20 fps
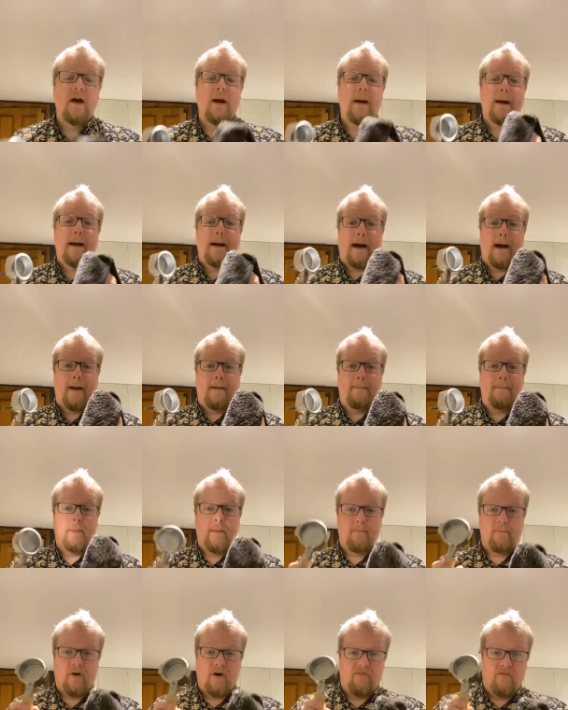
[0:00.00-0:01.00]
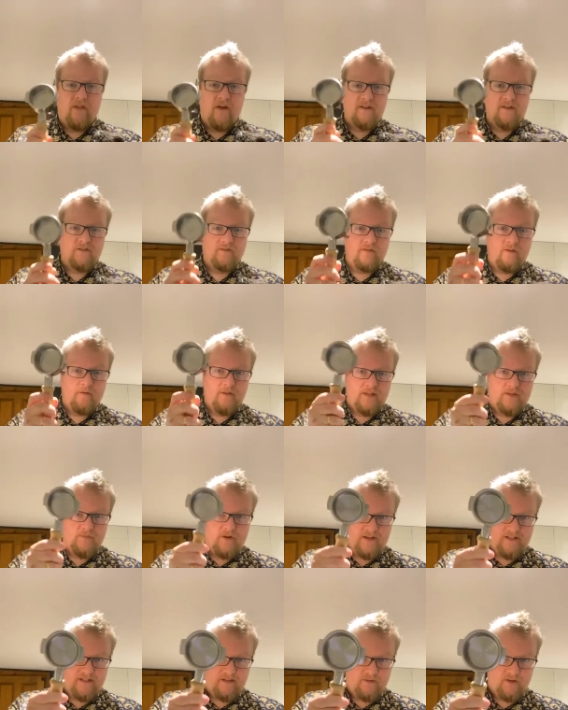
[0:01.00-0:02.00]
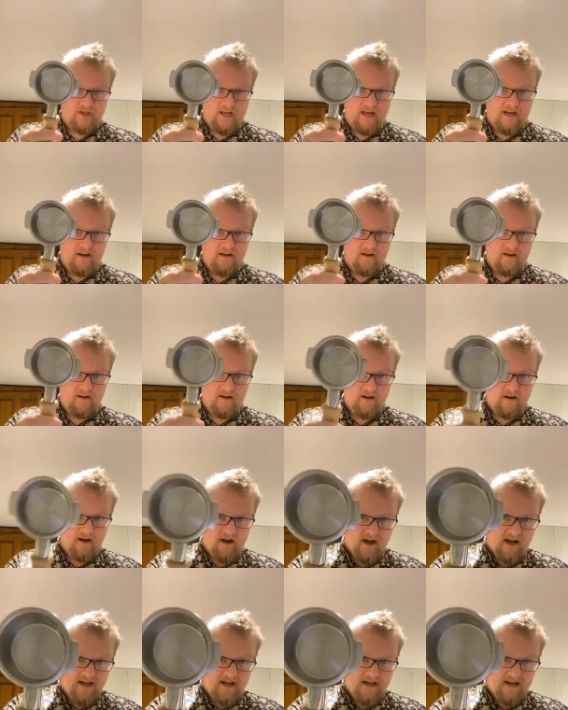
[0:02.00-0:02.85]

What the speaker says: But for those of you in an espresso machine, nice,